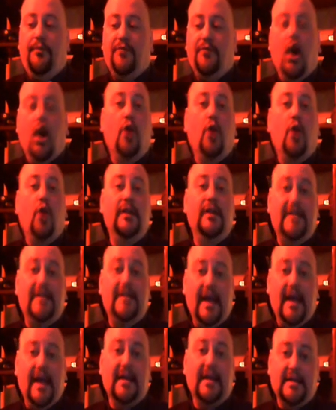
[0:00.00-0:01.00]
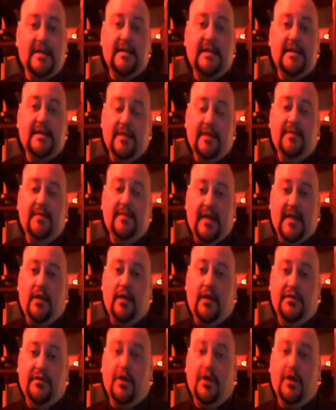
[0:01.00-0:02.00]
holy texts
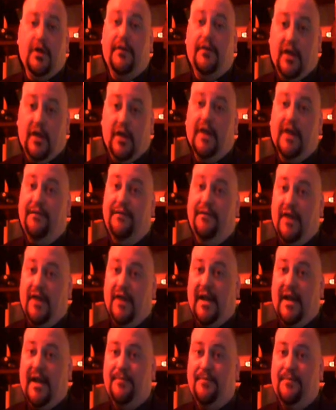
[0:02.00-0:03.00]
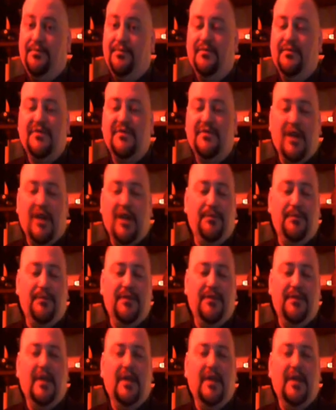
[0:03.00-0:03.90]
themselves are fucking funny. So,